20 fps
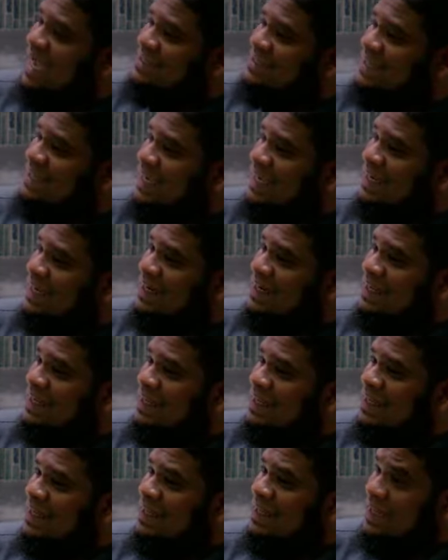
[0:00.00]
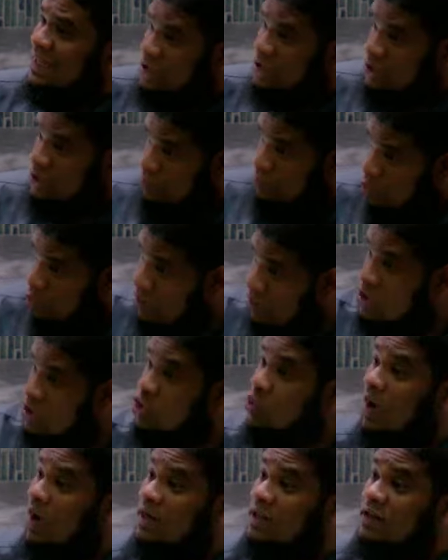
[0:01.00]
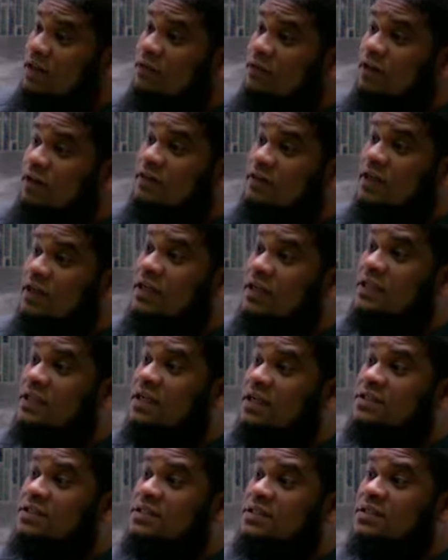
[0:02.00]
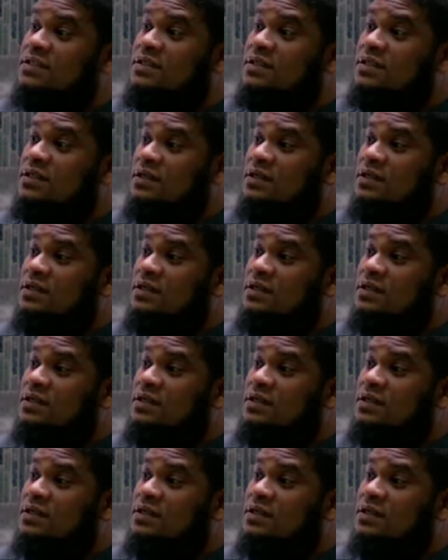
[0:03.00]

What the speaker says: najasa in, it's more than 250 liters,